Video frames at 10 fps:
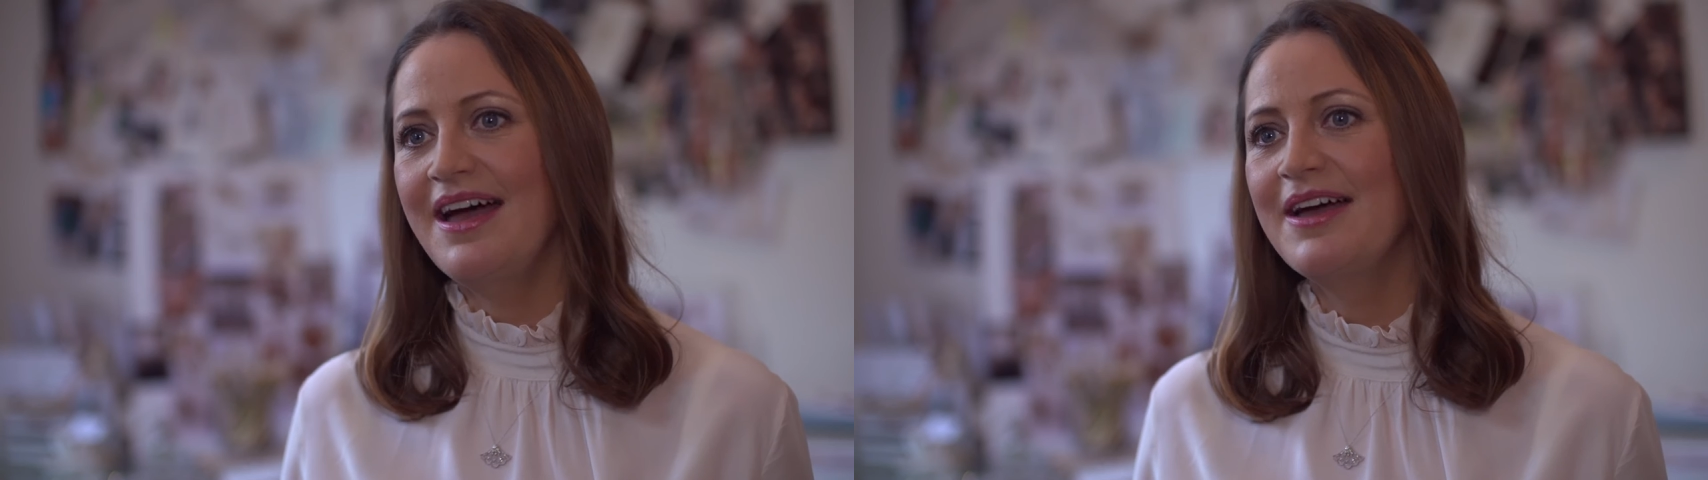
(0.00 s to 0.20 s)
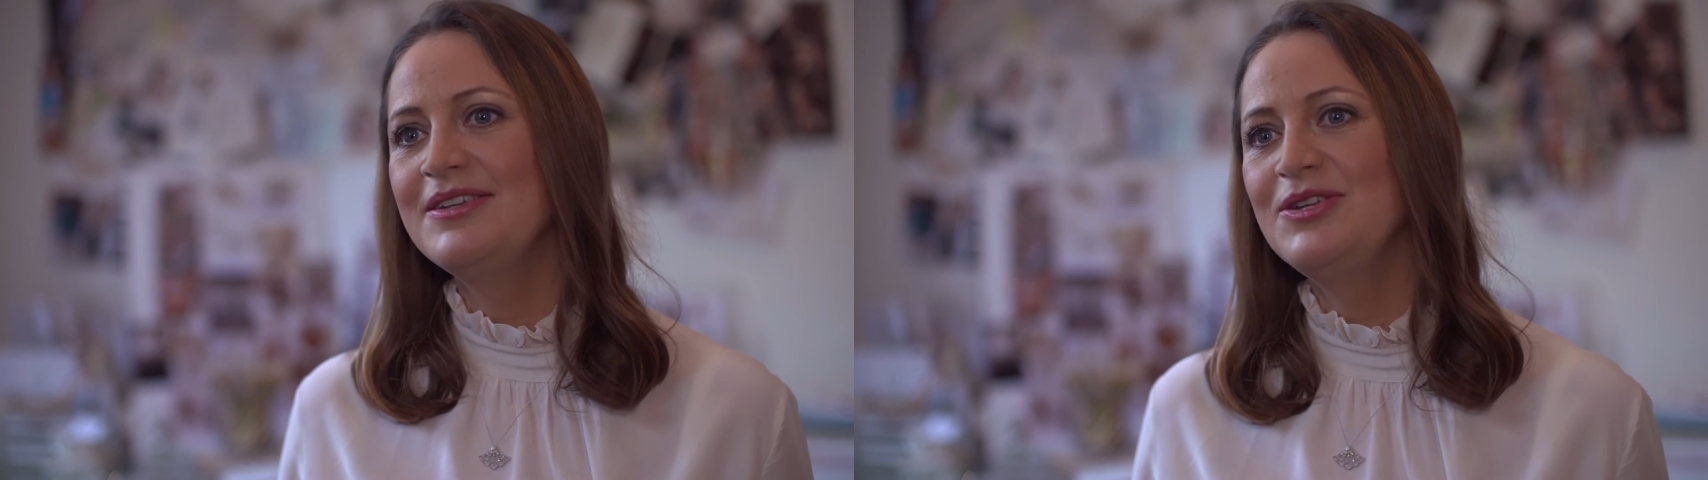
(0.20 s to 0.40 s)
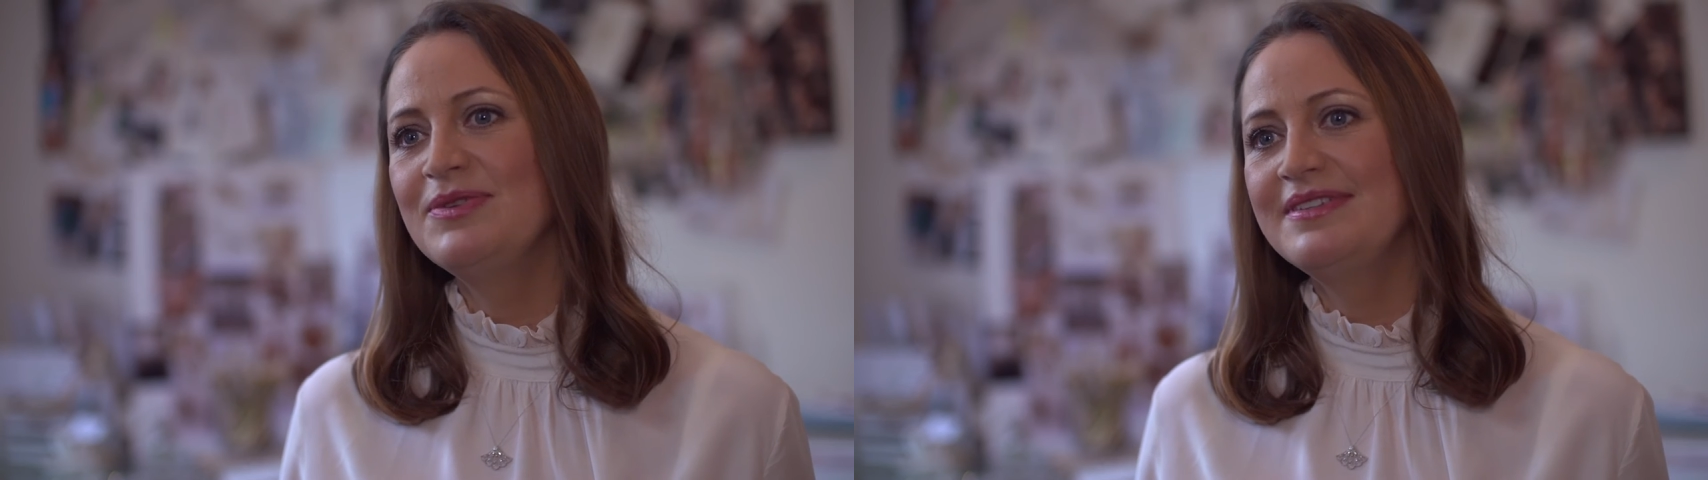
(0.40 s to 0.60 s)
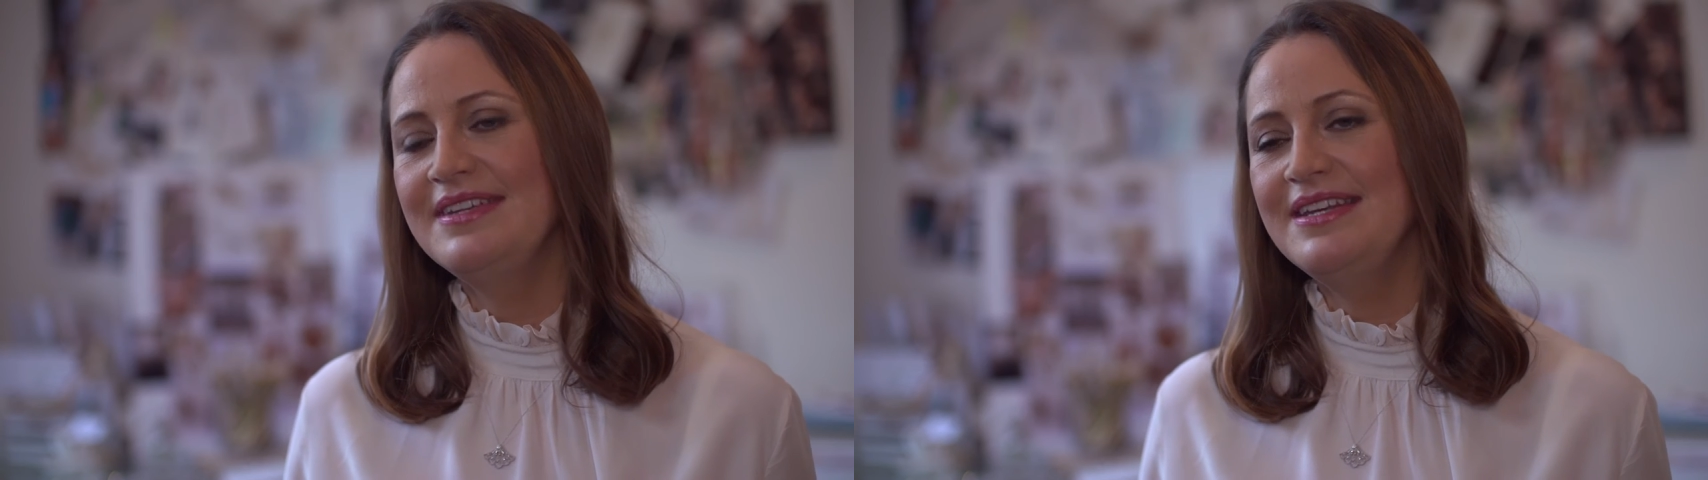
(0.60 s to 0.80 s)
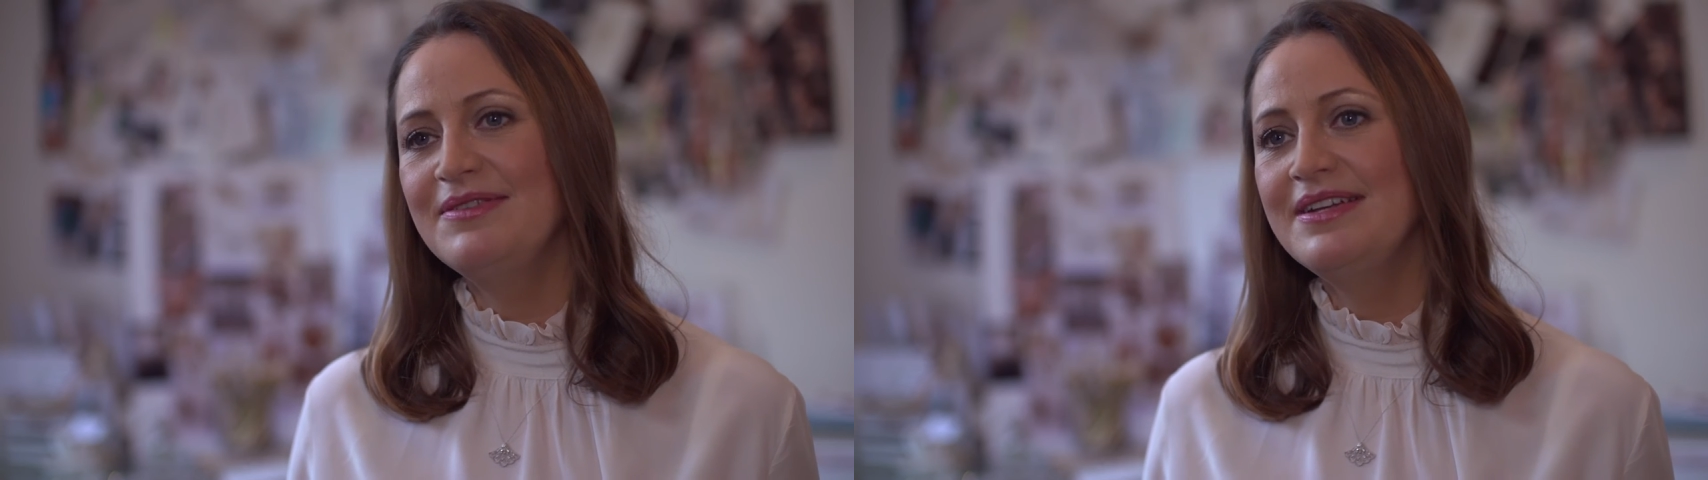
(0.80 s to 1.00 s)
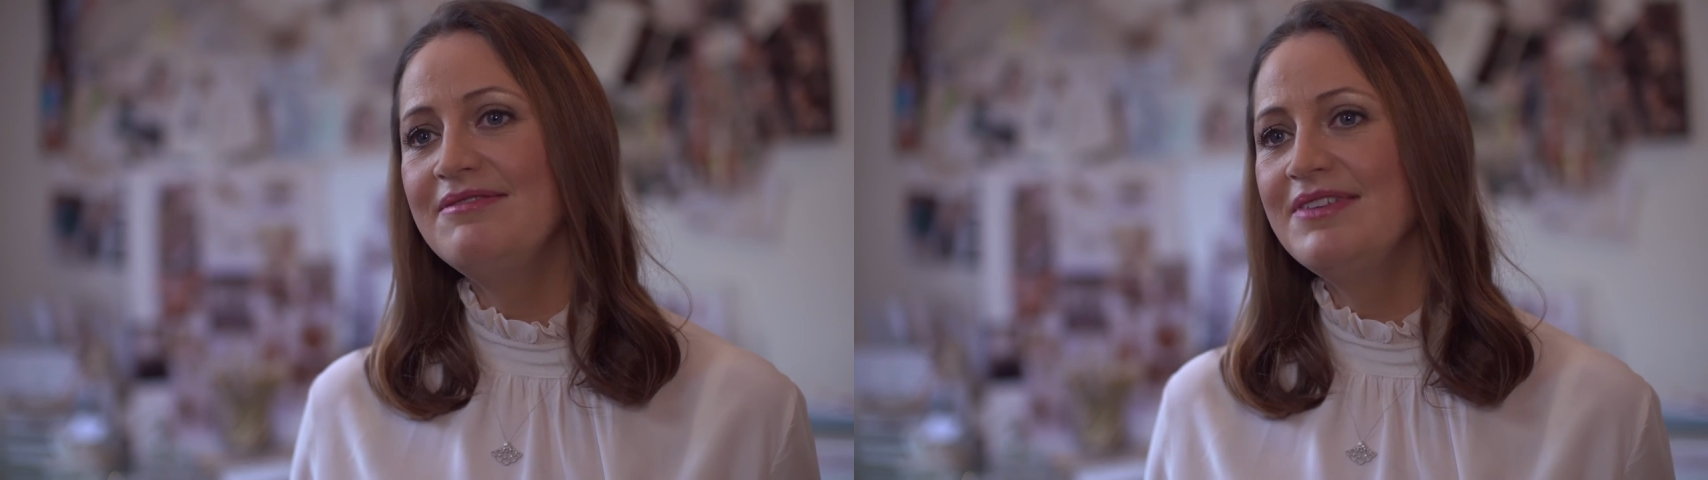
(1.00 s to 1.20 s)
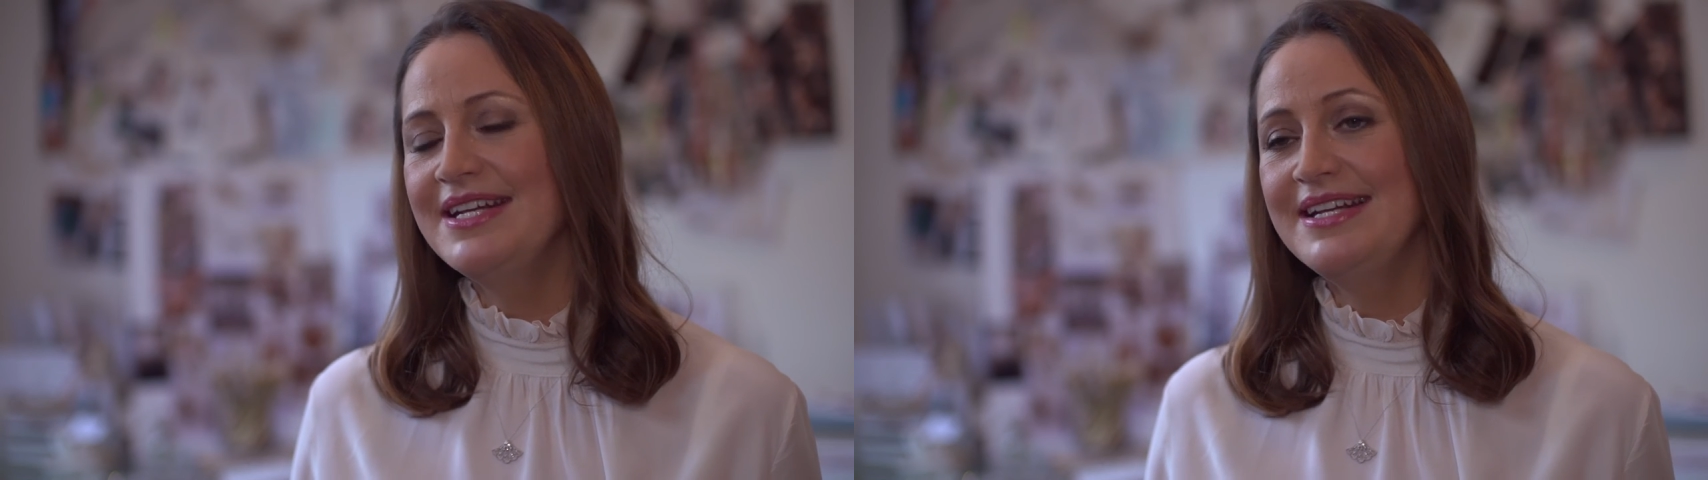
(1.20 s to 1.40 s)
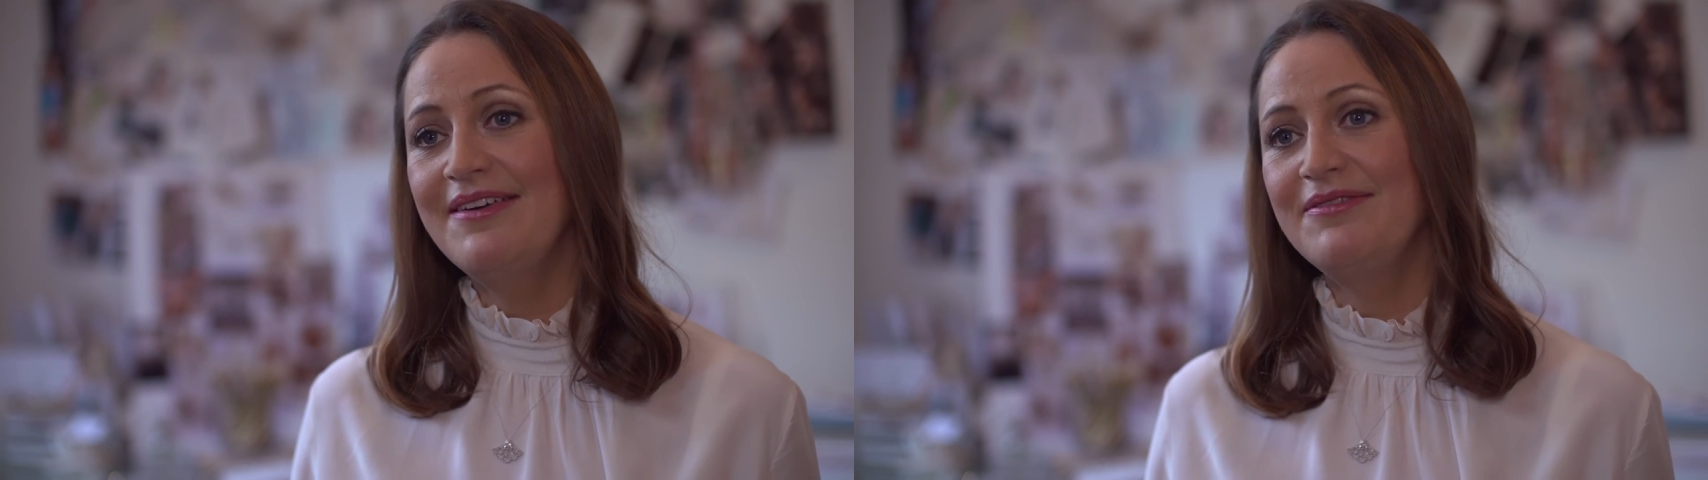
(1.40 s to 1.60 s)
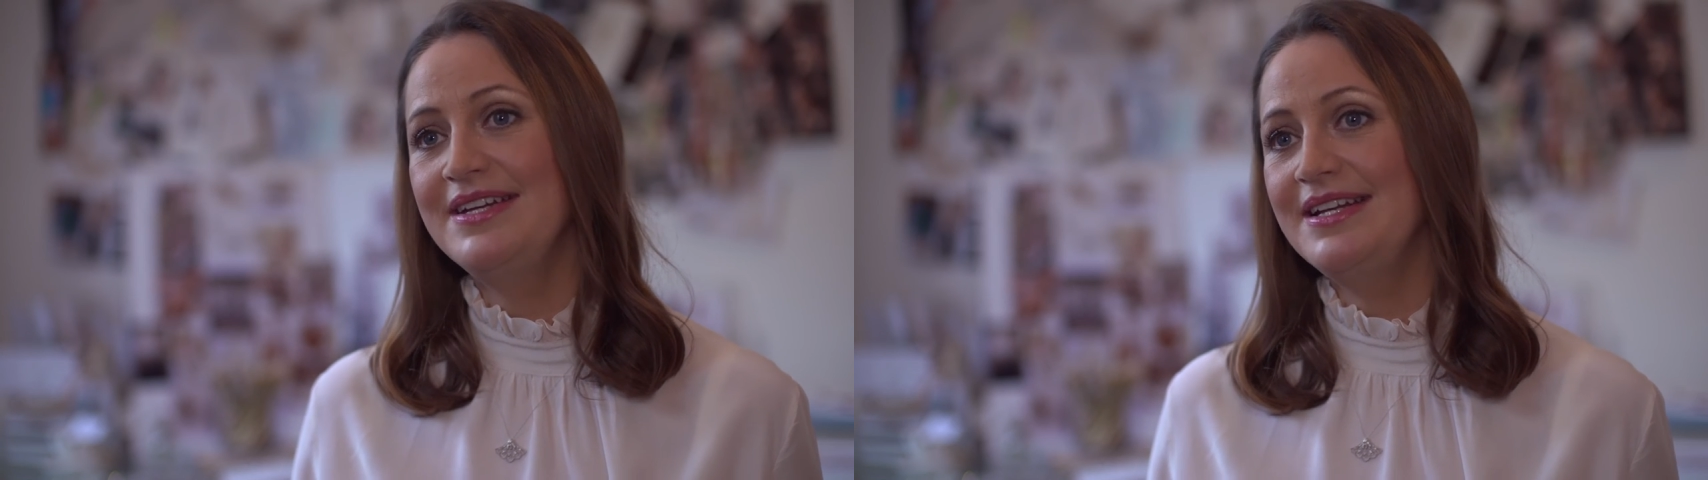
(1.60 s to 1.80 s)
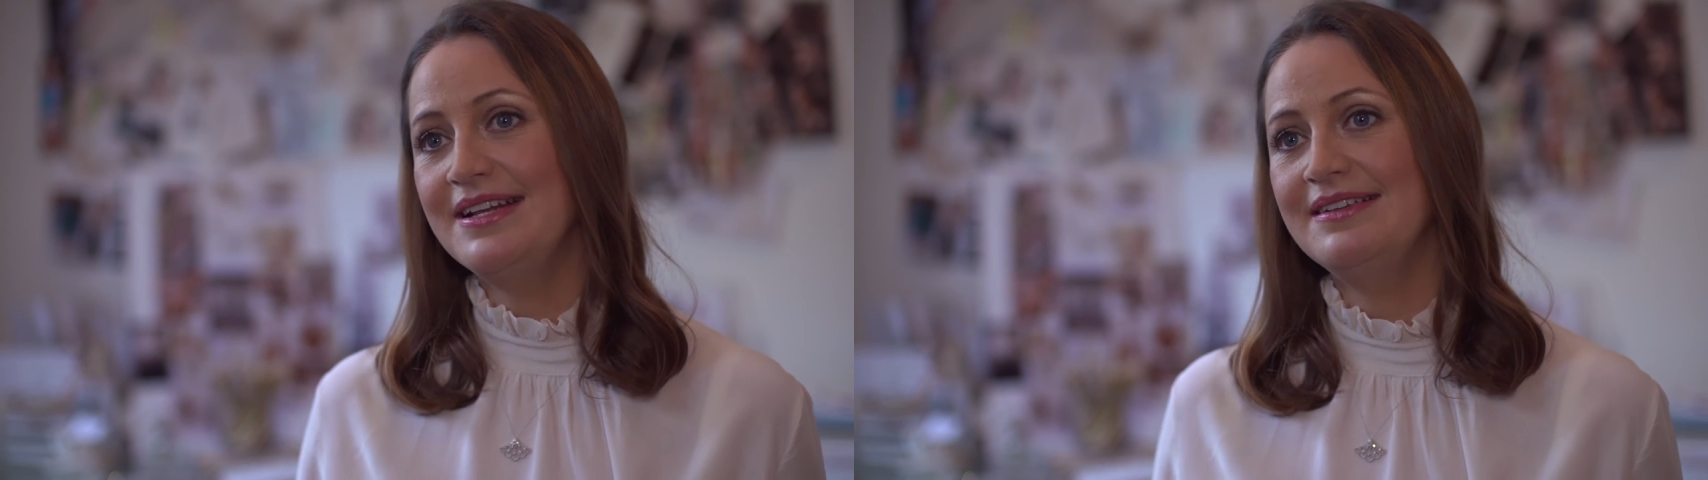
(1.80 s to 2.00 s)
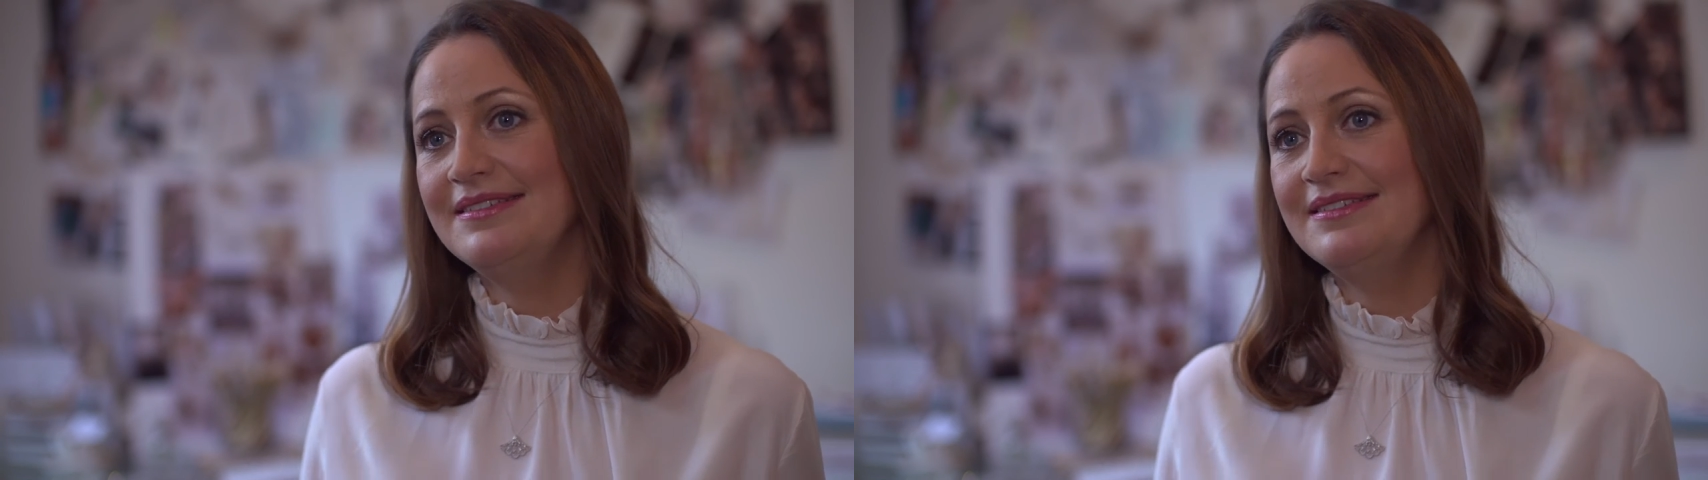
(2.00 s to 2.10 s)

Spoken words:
and you receive a really lovely little